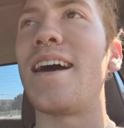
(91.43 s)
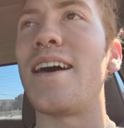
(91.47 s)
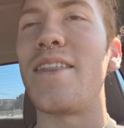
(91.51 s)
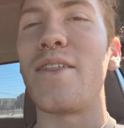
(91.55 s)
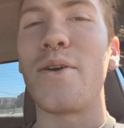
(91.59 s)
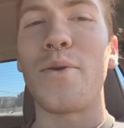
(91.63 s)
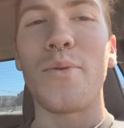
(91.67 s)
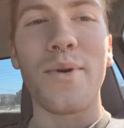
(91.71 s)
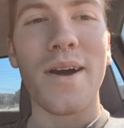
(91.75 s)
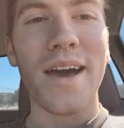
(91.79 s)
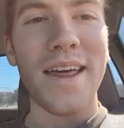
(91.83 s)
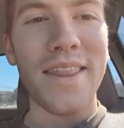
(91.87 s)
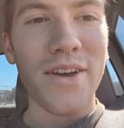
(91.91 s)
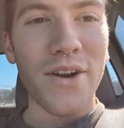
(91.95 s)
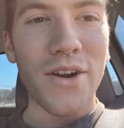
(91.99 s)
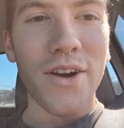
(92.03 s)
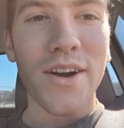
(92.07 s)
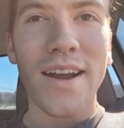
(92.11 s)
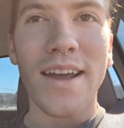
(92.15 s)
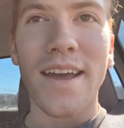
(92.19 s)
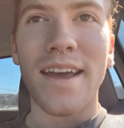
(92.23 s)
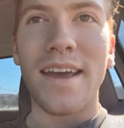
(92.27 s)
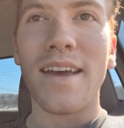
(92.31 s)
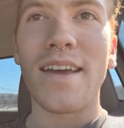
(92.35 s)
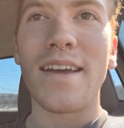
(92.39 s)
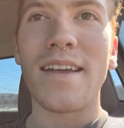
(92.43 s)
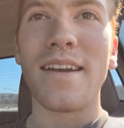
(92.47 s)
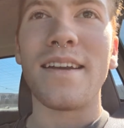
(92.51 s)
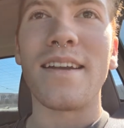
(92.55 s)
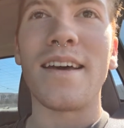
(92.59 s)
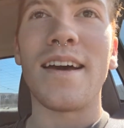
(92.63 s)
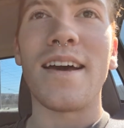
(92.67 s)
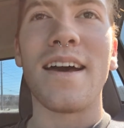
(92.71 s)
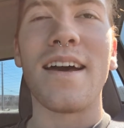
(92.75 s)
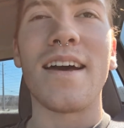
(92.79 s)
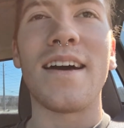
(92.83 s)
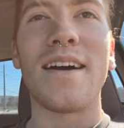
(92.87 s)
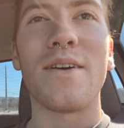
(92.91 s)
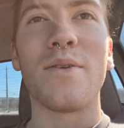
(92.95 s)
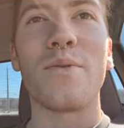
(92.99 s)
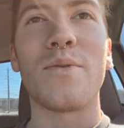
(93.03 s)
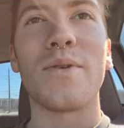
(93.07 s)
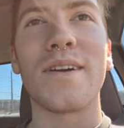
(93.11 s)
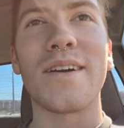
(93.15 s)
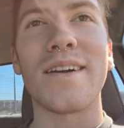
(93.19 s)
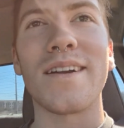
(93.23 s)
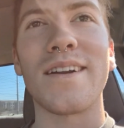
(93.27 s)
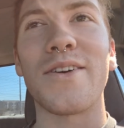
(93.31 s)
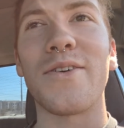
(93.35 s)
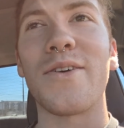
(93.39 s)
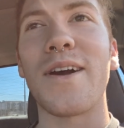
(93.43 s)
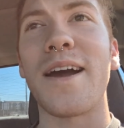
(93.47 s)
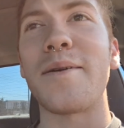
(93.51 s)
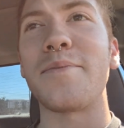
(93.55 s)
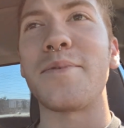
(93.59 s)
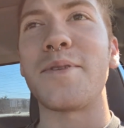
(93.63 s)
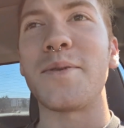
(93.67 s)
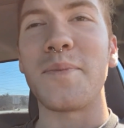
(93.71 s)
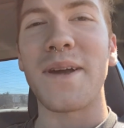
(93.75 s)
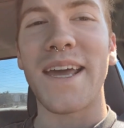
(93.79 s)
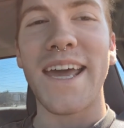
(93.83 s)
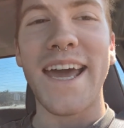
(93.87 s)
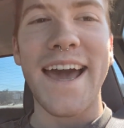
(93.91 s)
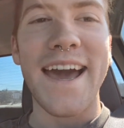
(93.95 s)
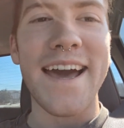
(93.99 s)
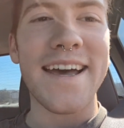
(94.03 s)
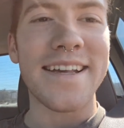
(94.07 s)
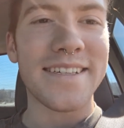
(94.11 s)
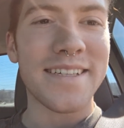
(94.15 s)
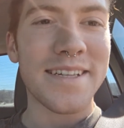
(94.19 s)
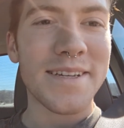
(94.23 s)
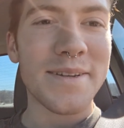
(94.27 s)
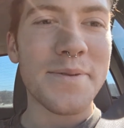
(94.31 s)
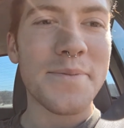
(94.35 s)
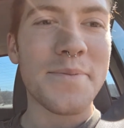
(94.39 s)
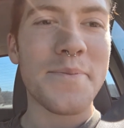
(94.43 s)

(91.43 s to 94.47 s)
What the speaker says: the weather, and we're gonna grab some gas.